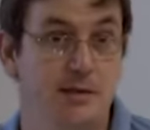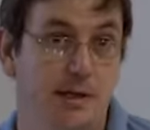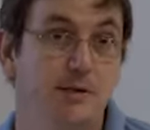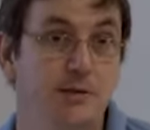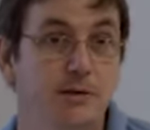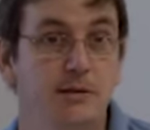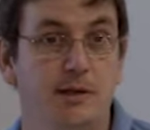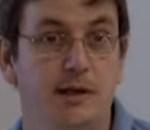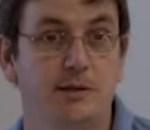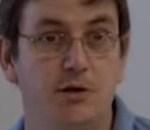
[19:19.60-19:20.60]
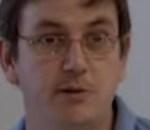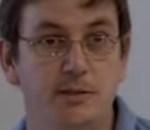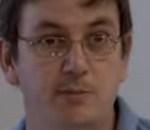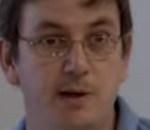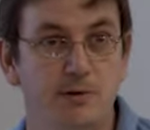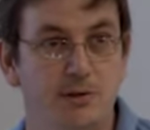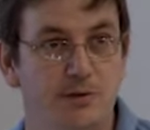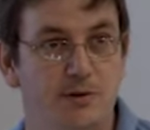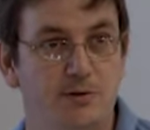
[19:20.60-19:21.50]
center that I talked about.